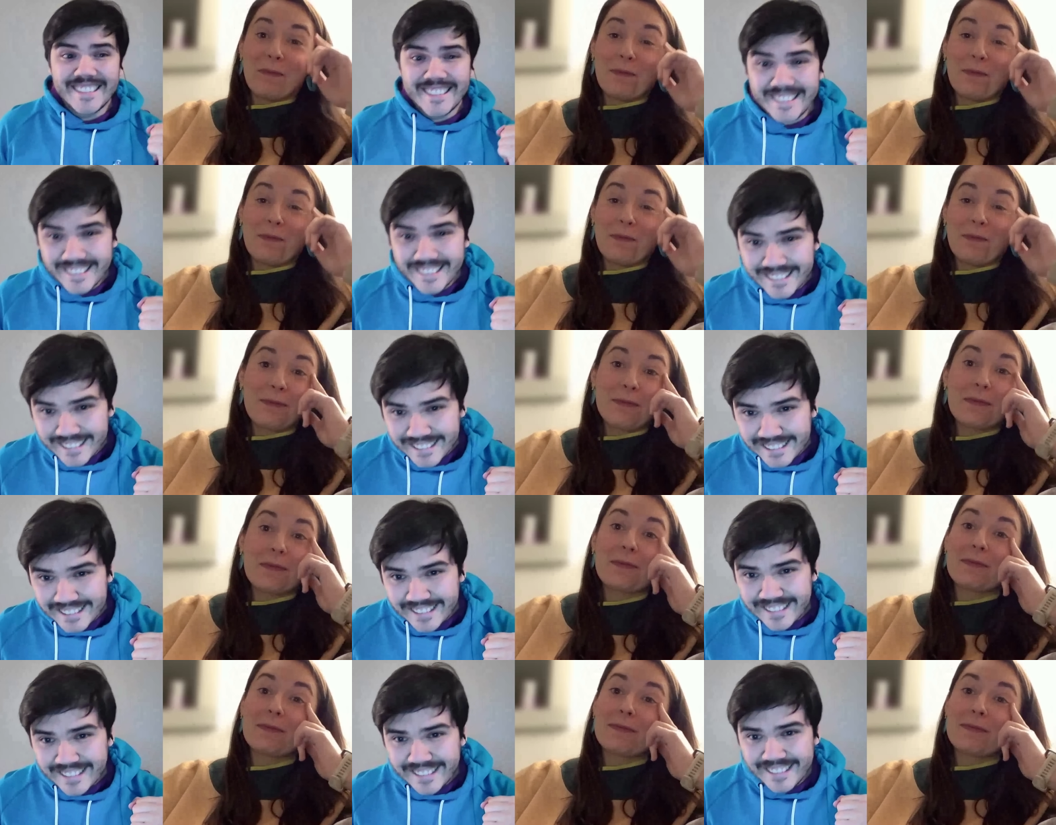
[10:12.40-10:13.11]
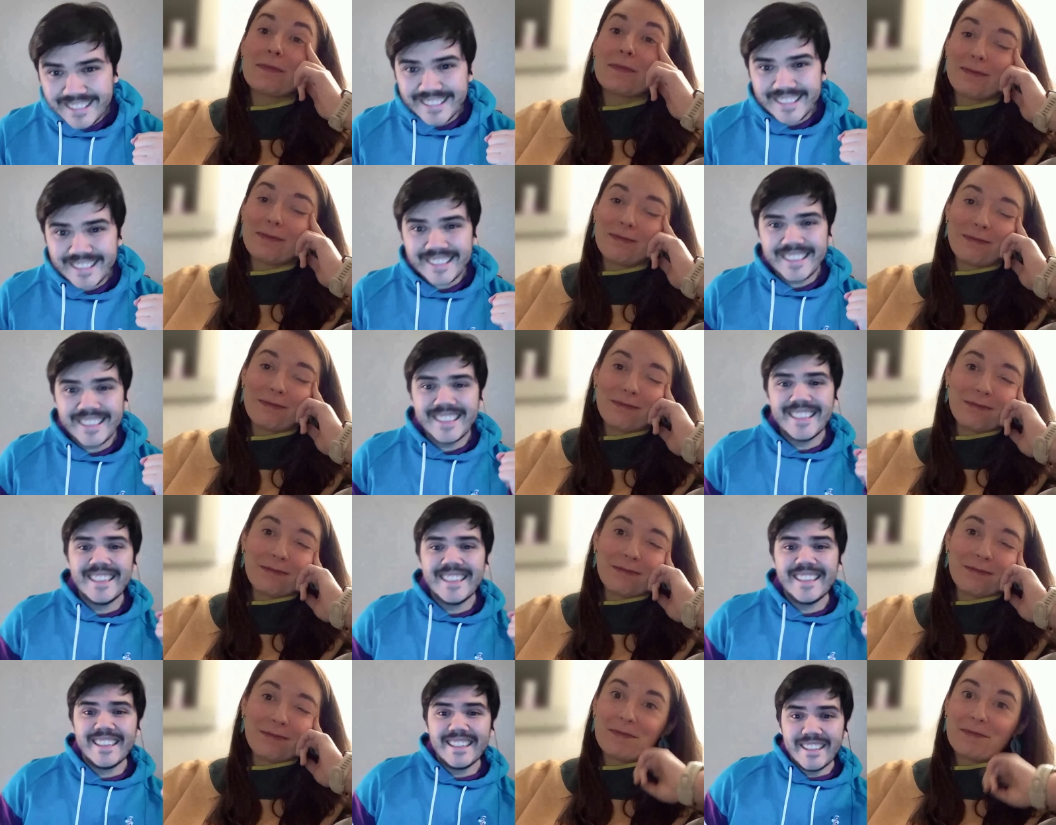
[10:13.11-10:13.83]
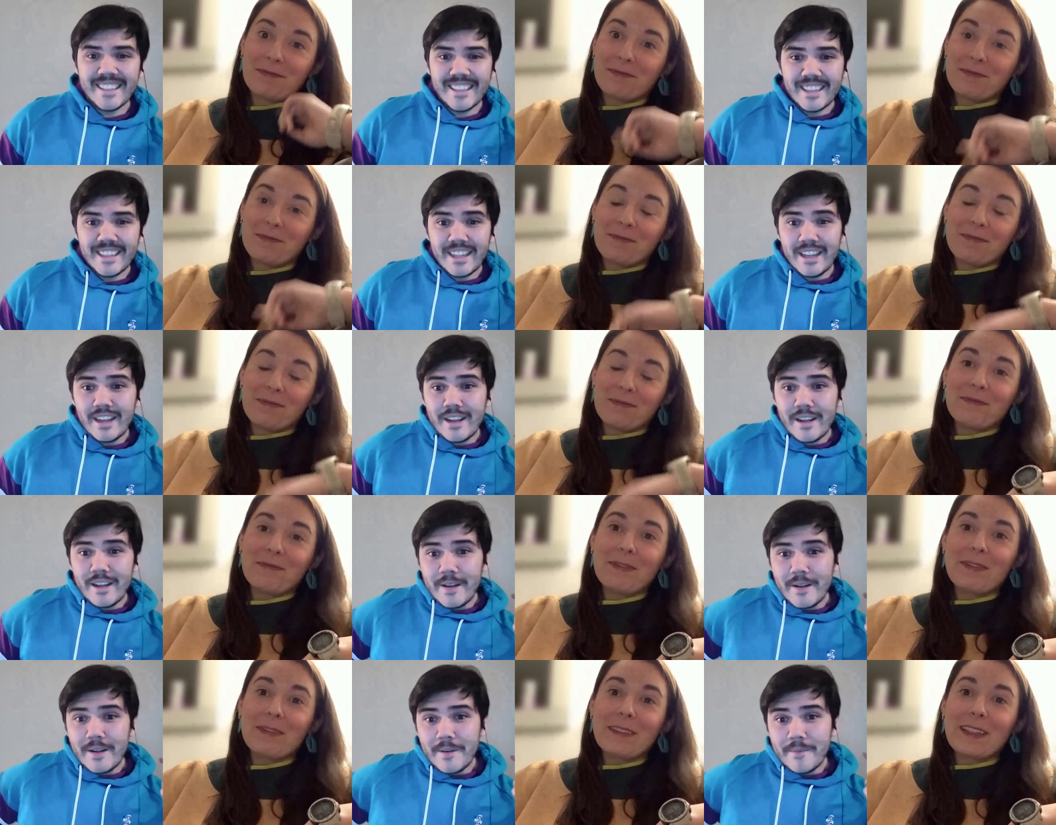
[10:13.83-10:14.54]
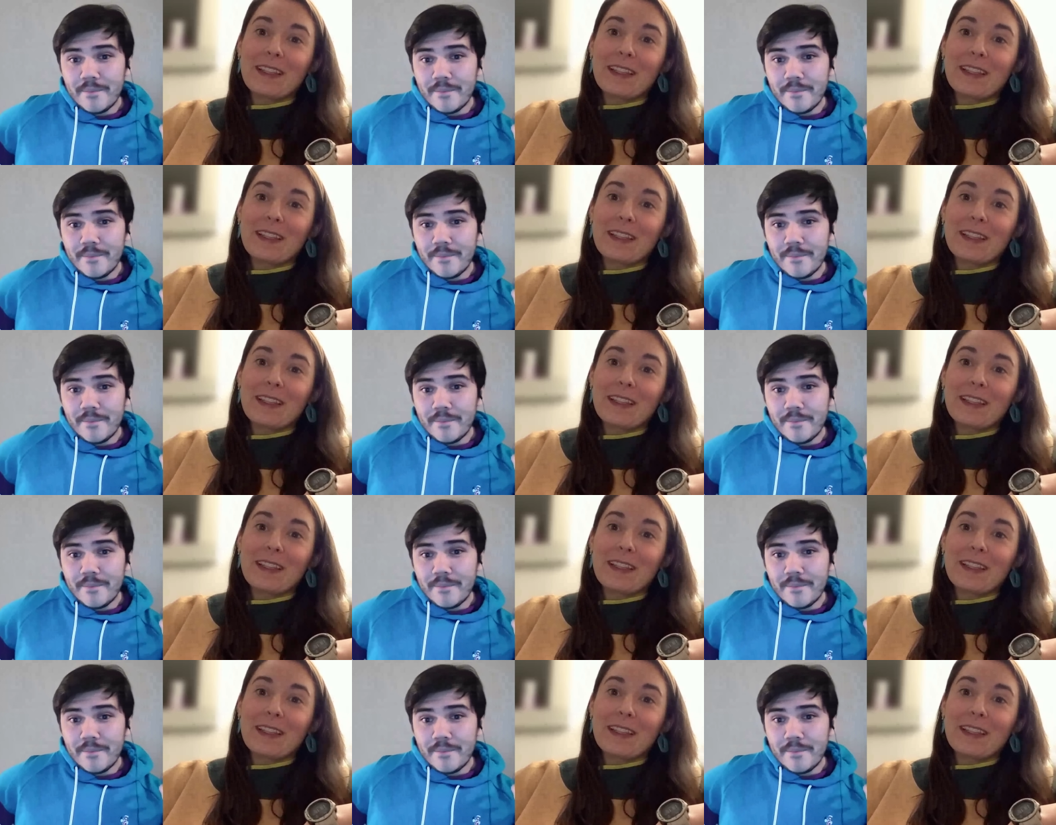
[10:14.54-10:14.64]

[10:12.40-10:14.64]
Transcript: (no one is talking)